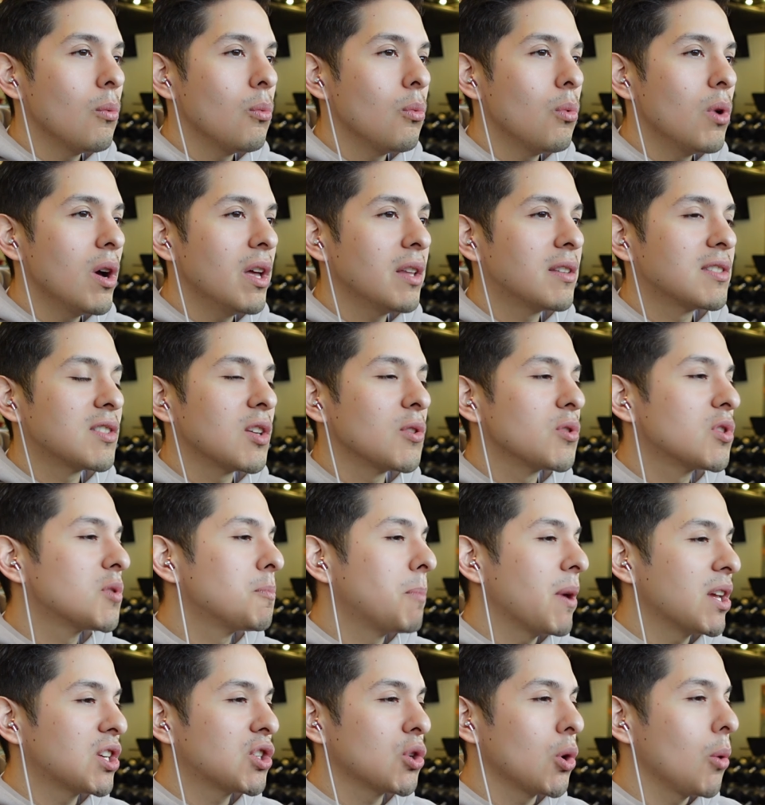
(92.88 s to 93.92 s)
What's so
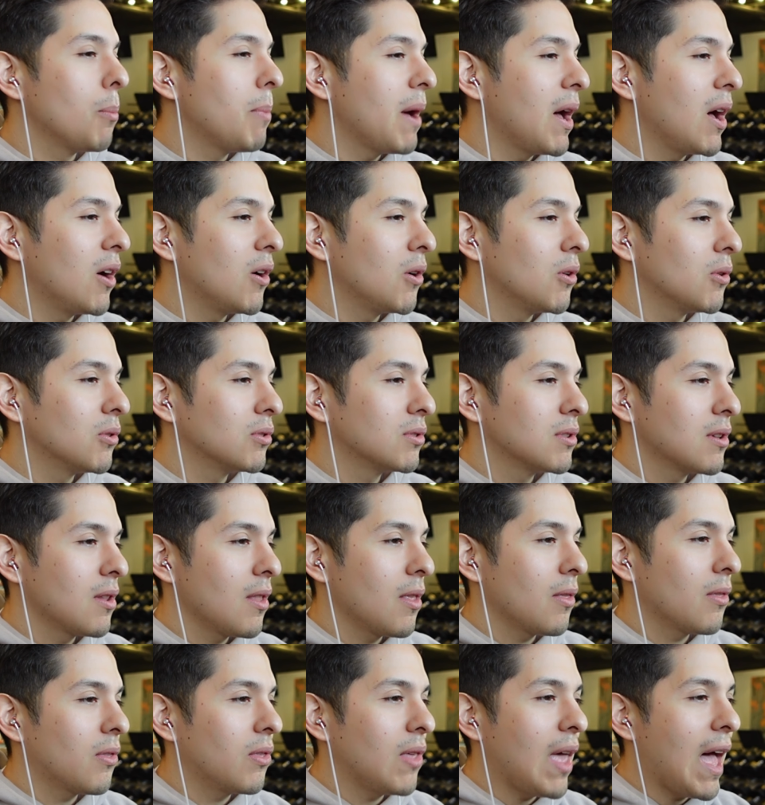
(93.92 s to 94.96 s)
special about
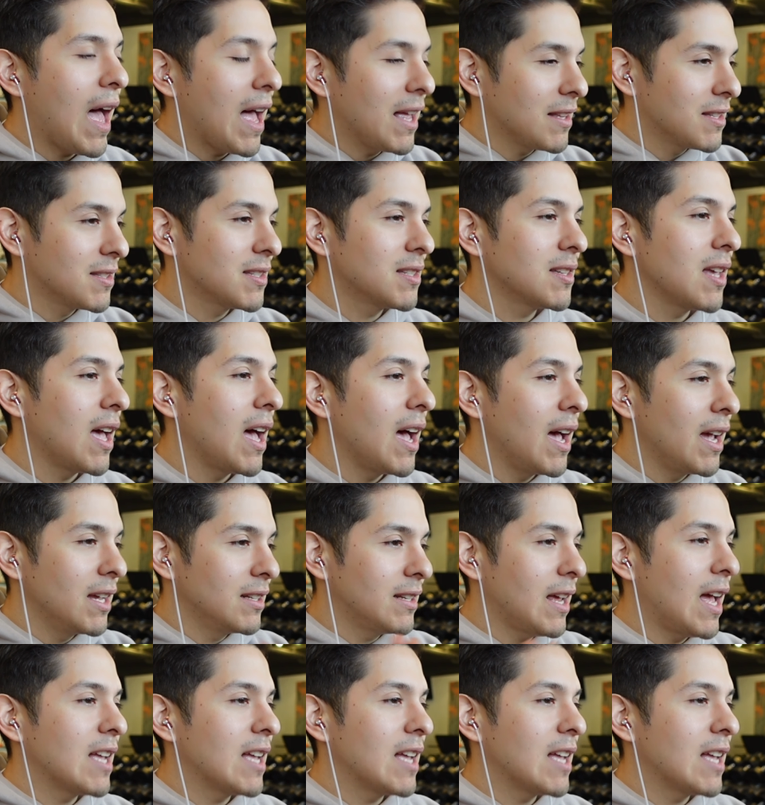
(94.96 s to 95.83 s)
that side,